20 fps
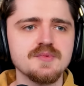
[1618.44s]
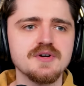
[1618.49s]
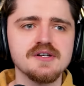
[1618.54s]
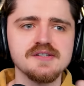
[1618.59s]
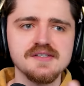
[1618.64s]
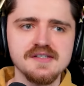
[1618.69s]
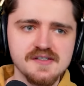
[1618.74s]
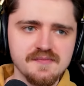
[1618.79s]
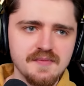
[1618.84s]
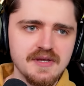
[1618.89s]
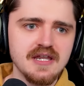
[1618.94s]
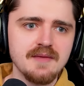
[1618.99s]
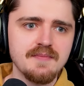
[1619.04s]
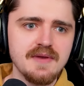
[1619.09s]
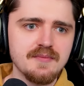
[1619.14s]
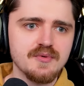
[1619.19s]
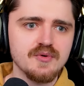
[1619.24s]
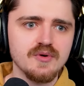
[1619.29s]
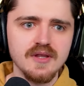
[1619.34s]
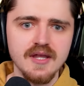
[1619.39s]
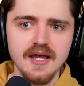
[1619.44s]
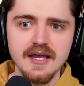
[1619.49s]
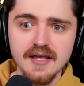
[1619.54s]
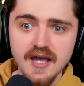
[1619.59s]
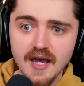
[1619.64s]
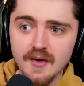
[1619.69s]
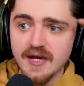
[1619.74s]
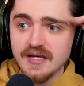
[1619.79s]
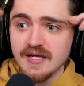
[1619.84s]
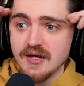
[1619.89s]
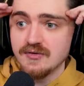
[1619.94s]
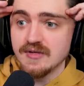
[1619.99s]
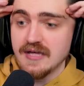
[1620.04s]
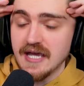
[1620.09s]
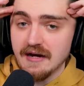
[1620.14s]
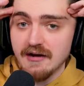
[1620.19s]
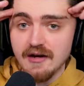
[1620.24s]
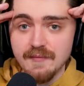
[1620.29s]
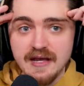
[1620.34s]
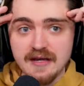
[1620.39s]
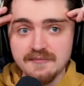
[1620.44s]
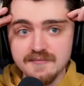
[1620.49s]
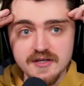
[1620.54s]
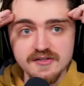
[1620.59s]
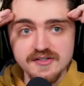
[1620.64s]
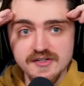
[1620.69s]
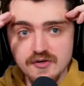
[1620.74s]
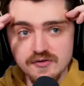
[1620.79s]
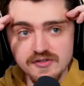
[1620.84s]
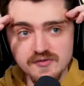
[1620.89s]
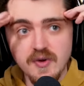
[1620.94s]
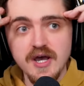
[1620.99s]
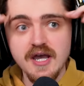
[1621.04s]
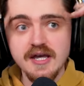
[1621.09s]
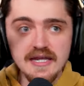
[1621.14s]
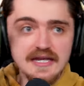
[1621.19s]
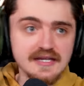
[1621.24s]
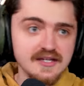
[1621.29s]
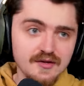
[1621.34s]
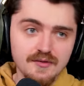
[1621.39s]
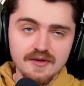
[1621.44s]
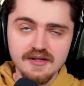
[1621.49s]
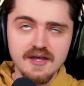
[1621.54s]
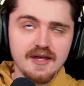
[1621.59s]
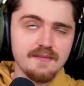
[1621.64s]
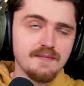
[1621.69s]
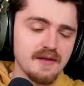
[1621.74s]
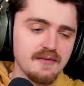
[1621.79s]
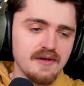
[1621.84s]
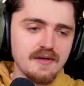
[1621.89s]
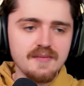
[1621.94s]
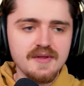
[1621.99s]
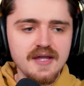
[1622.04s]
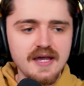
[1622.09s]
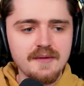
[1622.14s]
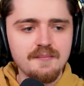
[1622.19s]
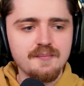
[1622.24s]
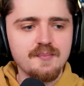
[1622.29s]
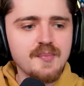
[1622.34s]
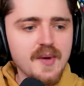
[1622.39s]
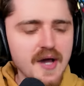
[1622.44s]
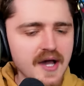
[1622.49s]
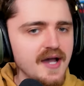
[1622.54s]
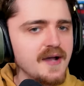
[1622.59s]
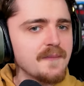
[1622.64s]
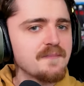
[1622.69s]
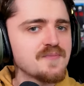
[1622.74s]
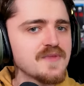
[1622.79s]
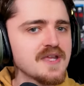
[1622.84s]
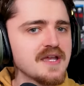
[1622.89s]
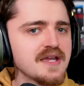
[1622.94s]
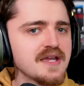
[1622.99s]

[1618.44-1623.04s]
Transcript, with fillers: because there's many people who are like, oh, I don't care about musicals, why do they do it? Like, blah, blah, blah. But